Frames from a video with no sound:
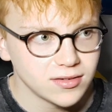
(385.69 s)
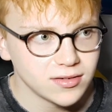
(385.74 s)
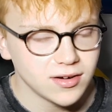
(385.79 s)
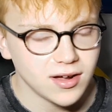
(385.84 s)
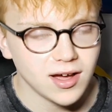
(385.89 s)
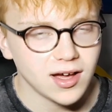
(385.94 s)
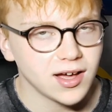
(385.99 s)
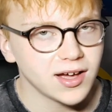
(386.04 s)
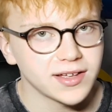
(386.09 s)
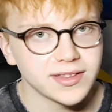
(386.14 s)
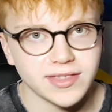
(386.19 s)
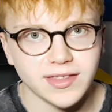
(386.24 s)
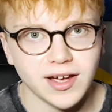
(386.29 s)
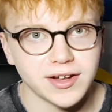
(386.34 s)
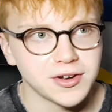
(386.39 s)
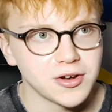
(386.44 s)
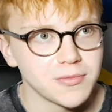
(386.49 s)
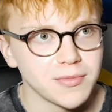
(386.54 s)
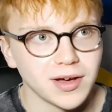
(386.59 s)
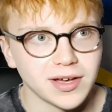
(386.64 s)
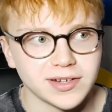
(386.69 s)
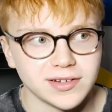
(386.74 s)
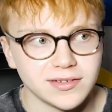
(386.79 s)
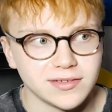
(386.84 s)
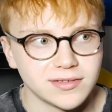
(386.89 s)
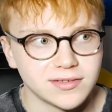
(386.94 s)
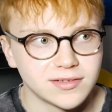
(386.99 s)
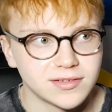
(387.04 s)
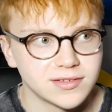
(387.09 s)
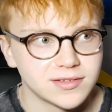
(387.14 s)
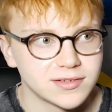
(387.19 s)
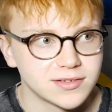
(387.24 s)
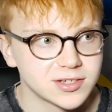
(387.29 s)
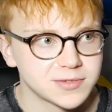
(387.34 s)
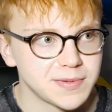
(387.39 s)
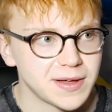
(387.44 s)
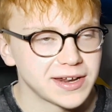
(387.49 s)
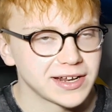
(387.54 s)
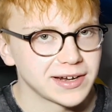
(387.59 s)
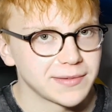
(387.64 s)
I don't mind
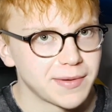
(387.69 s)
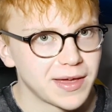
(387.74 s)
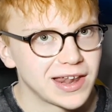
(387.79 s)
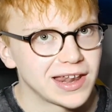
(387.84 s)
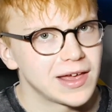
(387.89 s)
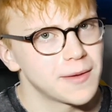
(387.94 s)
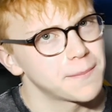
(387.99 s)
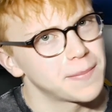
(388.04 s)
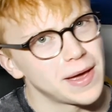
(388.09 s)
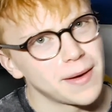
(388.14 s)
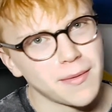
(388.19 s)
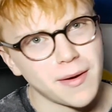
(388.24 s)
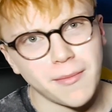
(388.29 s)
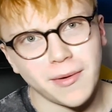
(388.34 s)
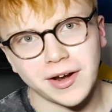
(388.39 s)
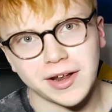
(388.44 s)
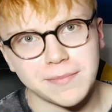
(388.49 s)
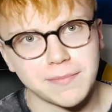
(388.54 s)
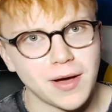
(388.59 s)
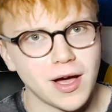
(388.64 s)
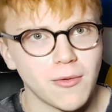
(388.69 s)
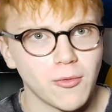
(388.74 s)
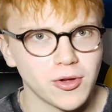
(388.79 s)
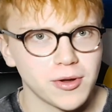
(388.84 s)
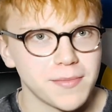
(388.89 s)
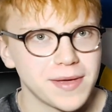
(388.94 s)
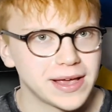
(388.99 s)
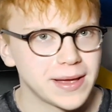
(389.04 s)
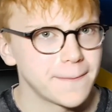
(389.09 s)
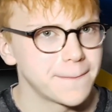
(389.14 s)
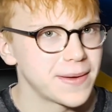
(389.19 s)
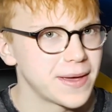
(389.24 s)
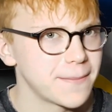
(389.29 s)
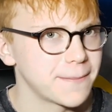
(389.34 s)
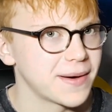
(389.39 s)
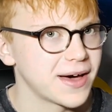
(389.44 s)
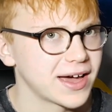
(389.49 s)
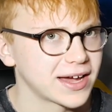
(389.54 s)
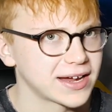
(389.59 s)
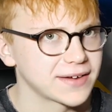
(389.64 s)
spending a little bit of my money. But I want to make a bit
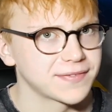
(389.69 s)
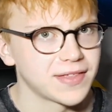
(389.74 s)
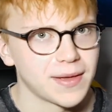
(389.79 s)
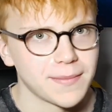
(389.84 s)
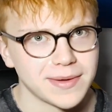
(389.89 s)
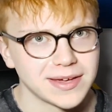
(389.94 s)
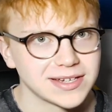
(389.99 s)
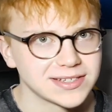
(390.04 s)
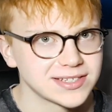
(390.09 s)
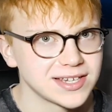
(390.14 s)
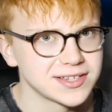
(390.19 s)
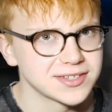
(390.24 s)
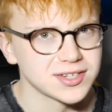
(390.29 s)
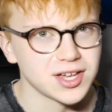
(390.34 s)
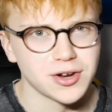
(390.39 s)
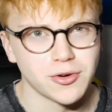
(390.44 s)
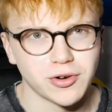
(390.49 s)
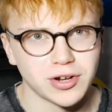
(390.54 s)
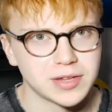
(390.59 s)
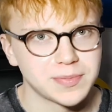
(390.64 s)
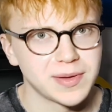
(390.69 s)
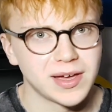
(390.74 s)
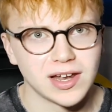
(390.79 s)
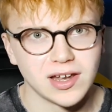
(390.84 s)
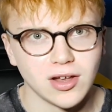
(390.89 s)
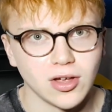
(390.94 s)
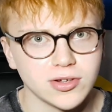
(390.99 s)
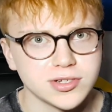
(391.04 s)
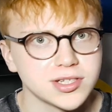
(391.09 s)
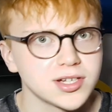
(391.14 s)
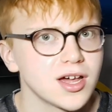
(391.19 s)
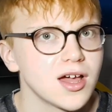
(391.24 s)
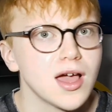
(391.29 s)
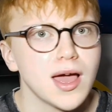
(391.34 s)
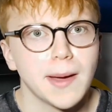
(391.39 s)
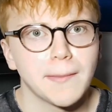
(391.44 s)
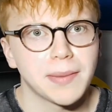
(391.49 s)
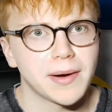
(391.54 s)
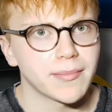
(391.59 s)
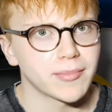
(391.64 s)
back, if that makes sense. I don't want it to be a
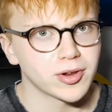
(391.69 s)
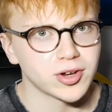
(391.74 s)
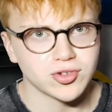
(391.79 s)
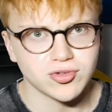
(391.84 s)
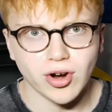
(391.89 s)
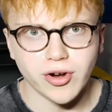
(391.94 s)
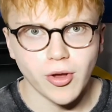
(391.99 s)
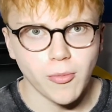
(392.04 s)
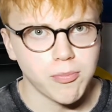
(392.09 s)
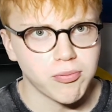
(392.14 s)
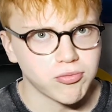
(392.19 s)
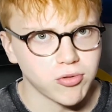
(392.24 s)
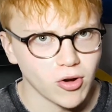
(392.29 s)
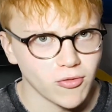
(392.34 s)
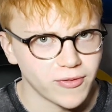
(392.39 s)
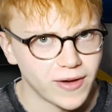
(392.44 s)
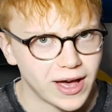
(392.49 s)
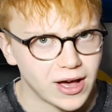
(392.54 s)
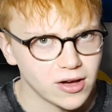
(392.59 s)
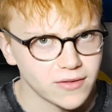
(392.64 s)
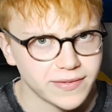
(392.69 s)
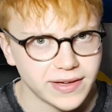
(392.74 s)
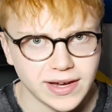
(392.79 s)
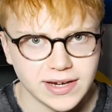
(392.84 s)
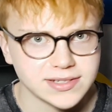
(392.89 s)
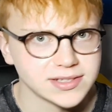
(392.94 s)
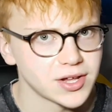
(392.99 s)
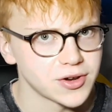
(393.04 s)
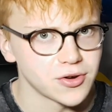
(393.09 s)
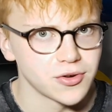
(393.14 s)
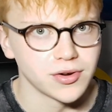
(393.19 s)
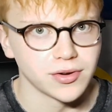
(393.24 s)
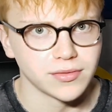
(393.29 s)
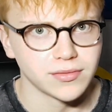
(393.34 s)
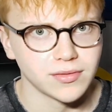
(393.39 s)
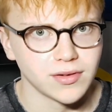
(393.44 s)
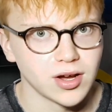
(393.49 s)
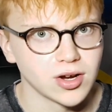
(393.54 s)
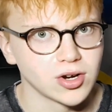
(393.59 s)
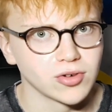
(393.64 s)
loss, but I'm going to try not to profit out of it because I don't
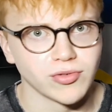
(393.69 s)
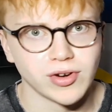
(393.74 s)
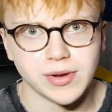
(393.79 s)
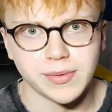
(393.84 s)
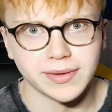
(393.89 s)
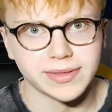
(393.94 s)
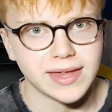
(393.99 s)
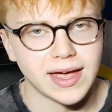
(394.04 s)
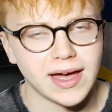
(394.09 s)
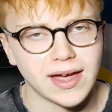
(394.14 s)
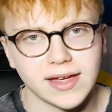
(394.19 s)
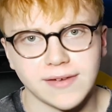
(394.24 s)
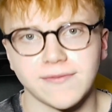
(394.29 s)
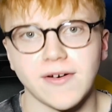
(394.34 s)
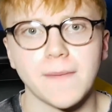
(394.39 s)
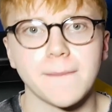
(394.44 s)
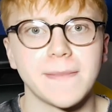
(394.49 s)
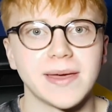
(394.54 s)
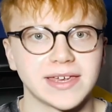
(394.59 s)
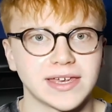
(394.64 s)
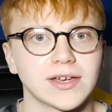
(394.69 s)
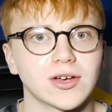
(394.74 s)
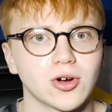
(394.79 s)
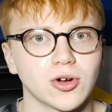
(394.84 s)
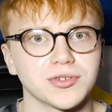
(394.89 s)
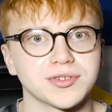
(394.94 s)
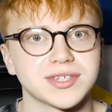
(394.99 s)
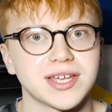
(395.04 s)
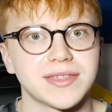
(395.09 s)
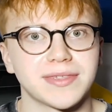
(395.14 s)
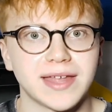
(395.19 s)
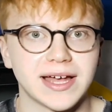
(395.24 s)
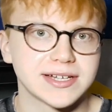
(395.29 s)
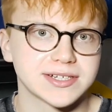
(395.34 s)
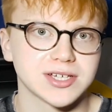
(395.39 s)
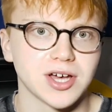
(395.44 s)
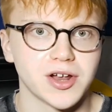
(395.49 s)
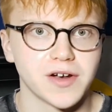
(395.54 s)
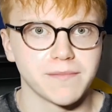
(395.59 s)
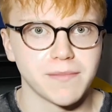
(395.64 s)
agree with that. If I'm making content, that's
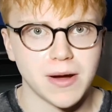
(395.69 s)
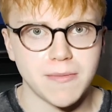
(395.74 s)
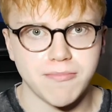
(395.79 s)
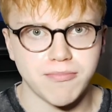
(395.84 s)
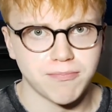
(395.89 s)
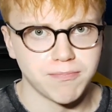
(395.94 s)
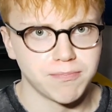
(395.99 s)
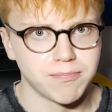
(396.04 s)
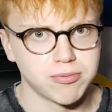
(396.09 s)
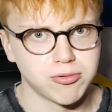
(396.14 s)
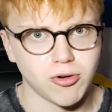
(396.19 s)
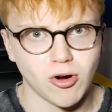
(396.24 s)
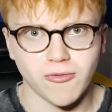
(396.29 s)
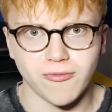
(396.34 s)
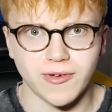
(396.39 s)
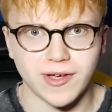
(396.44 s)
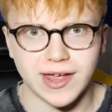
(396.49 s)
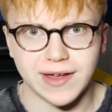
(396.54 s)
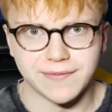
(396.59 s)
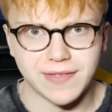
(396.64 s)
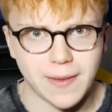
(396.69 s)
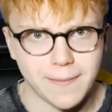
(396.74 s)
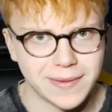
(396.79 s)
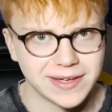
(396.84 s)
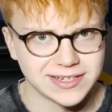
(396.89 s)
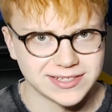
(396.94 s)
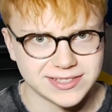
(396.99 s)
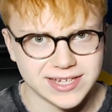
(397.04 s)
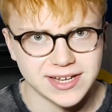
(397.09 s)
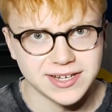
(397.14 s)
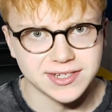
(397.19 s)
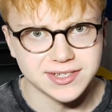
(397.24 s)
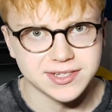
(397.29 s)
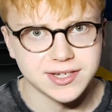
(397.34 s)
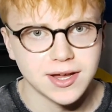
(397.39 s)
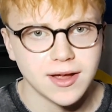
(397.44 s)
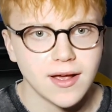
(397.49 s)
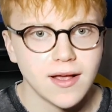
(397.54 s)
kind of my profit, if that makes sense.